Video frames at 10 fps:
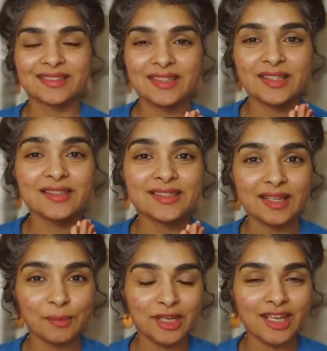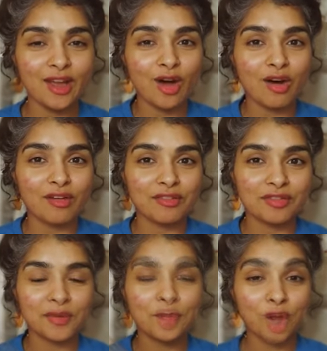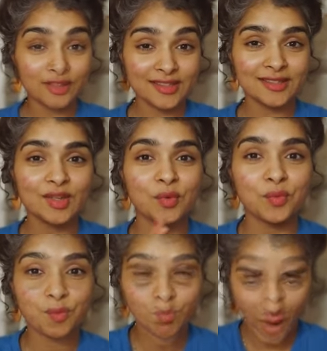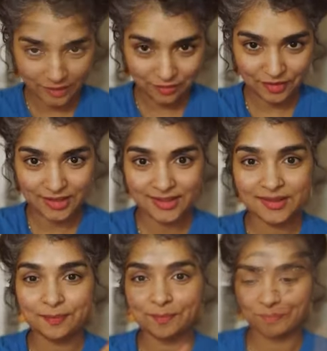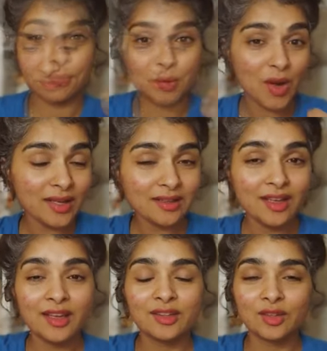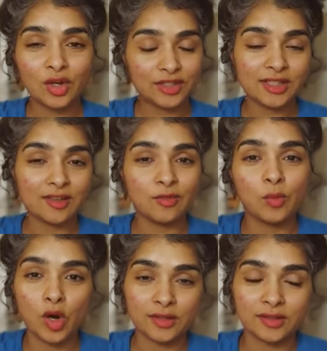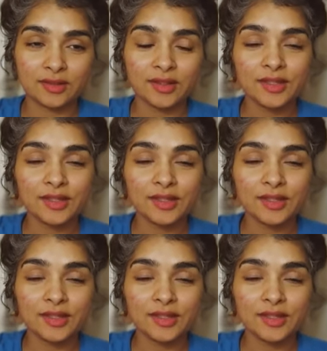Here's a summary of causes of wet frizz. Number one, not enough water.